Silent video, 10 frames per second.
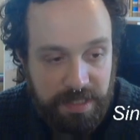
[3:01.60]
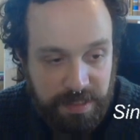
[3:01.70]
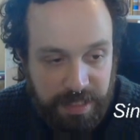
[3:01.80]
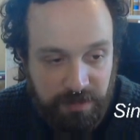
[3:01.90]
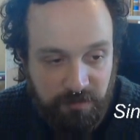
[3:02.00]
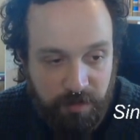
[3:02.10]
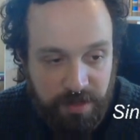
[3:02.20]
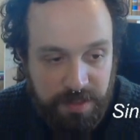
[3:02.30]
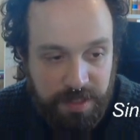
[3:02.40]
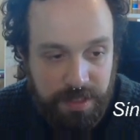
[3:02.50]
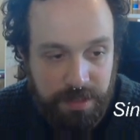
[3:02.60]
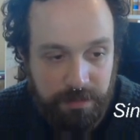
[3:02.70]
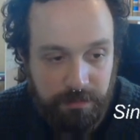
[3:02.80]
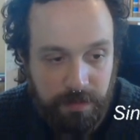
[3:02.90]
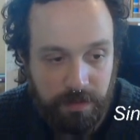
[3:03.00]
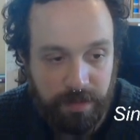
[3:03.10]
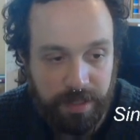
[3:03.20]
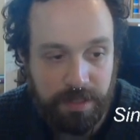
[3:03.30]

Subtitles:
set of parentheses, right?